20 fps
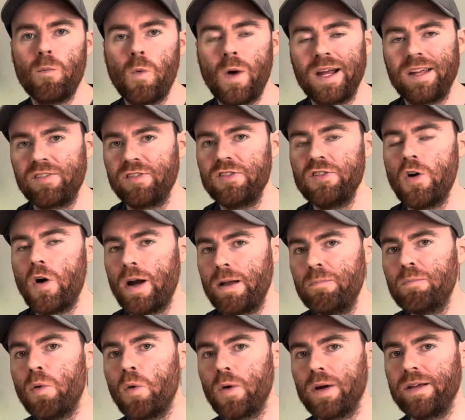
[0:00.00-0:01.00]
weighs
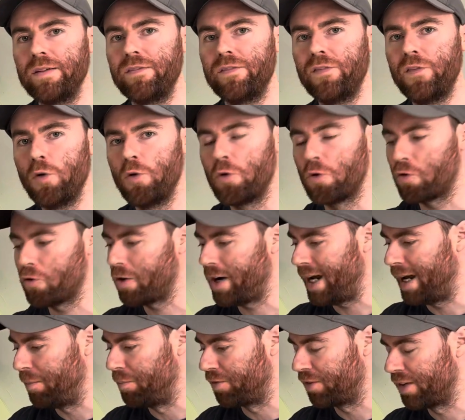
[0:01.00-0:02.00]
9.4
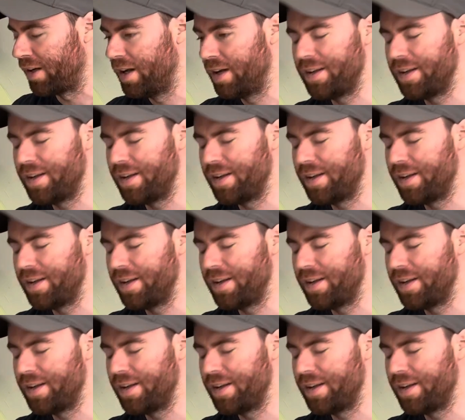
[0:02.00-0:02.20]
grams.